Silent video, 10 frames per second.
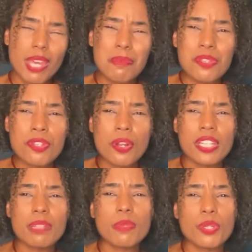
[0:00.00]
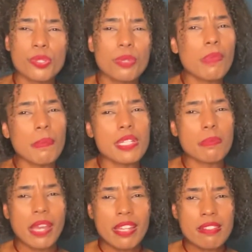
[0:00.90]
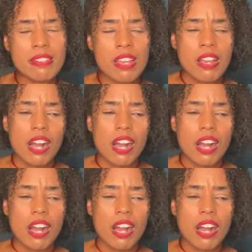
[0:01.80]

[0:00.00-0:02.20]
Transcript: maybe starting in middle school, maybe it depends.